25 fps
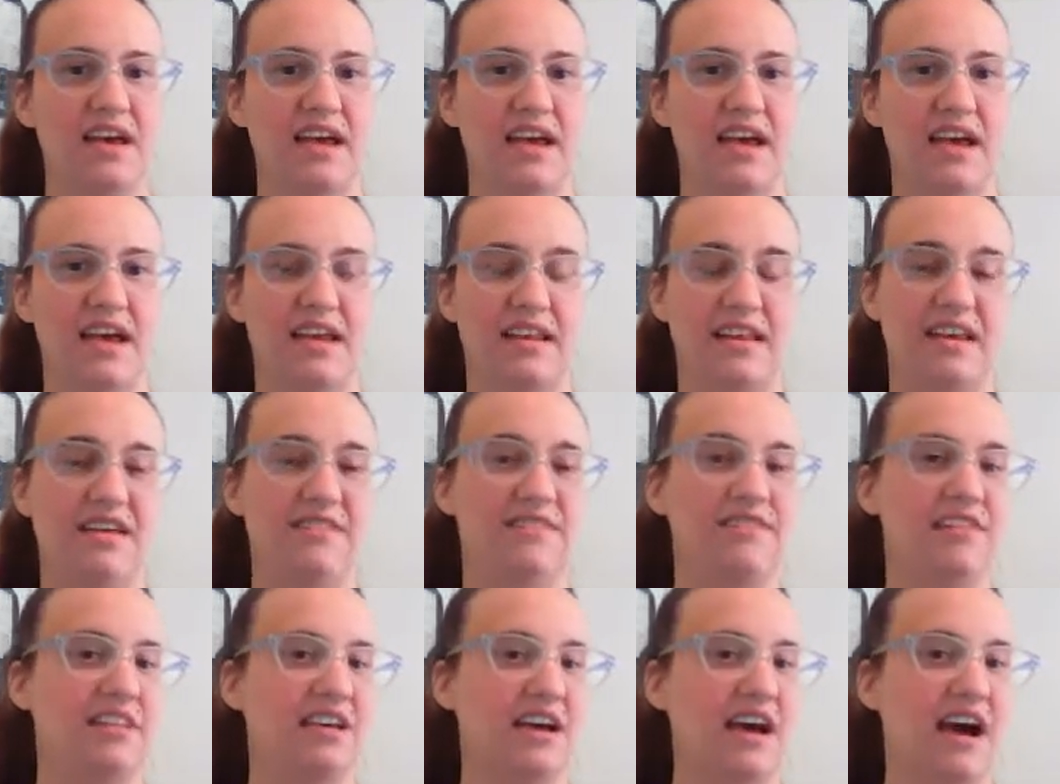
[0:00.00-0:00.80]
And
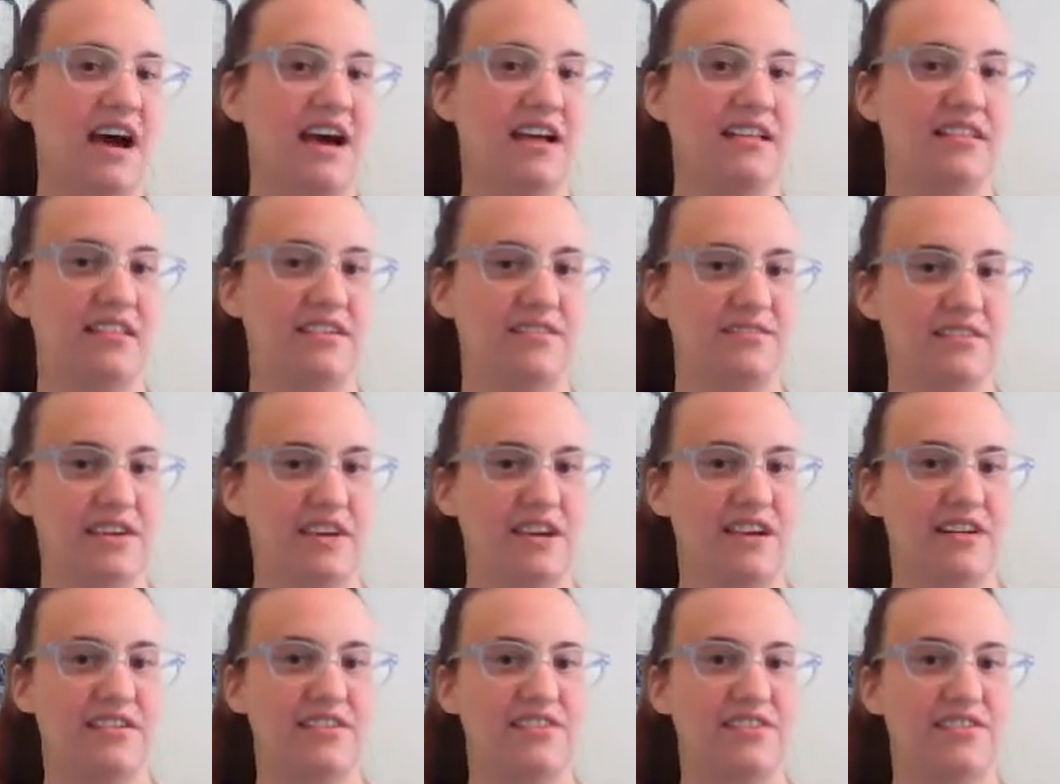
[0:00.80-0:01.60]
given that I love
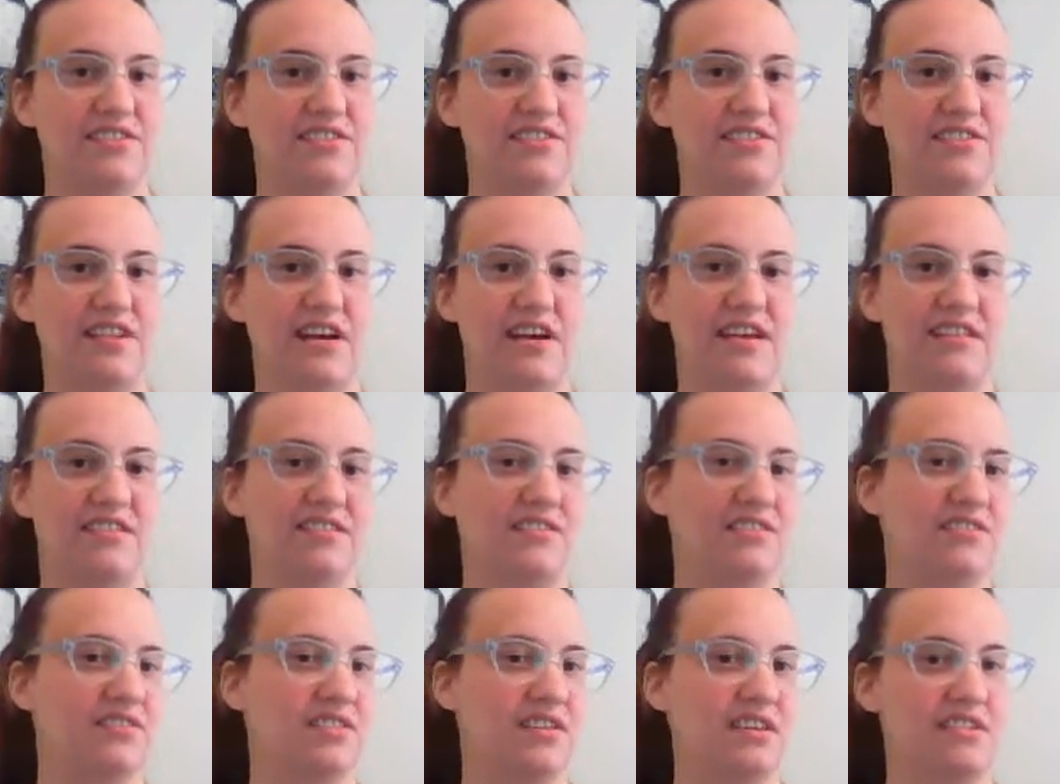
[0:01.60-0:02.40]
characters,
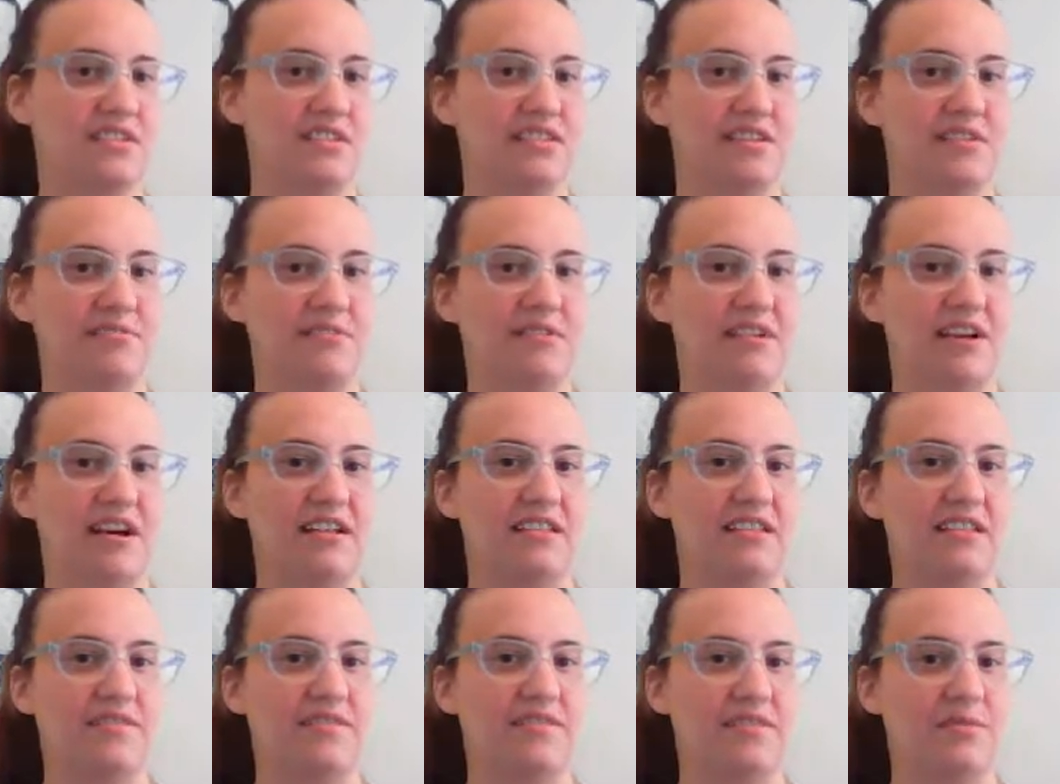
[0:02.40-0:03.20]
that's easily what I
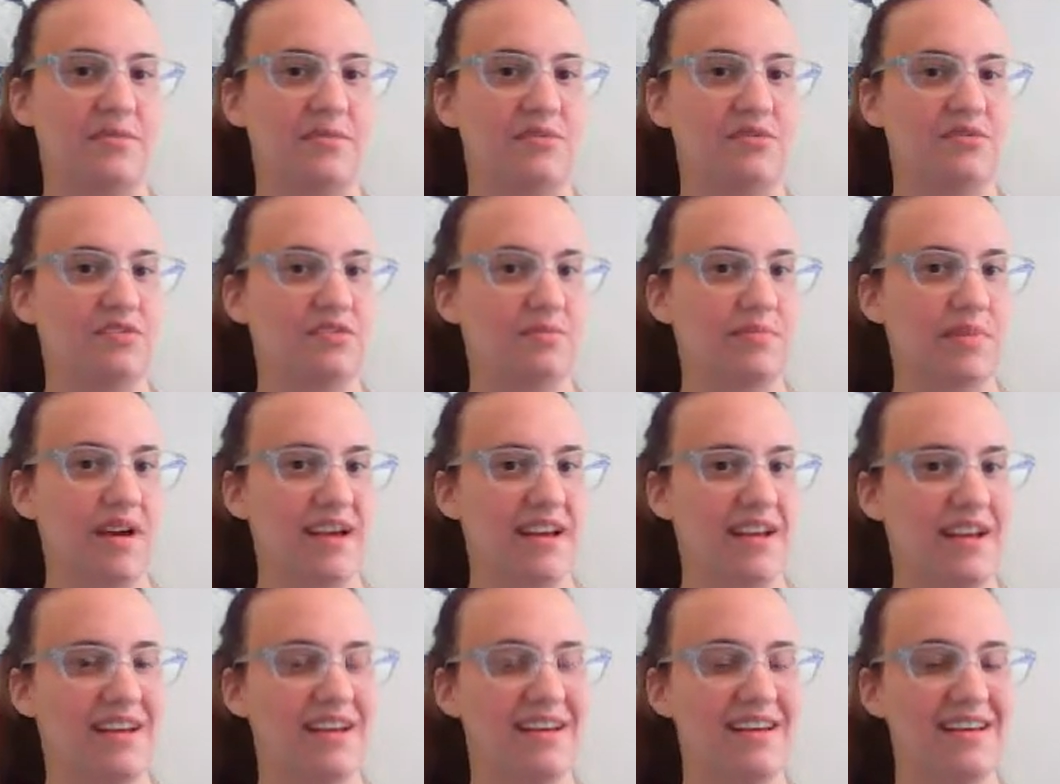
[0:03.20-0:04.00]
love the most
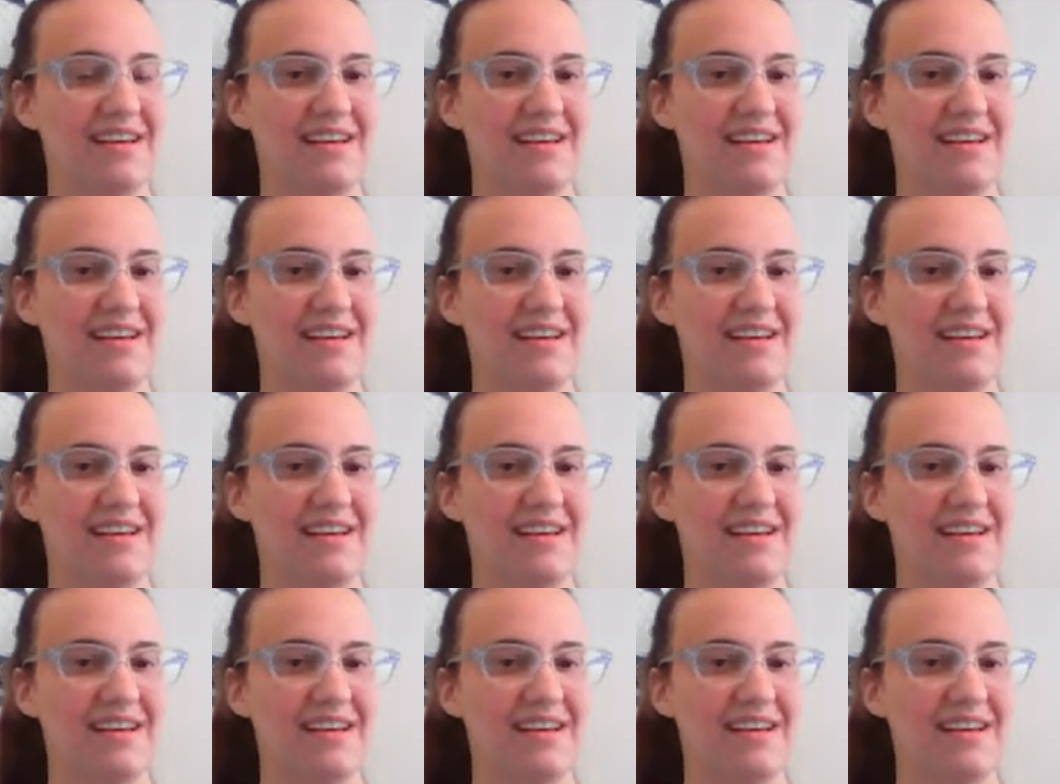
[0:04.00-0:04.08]
about it.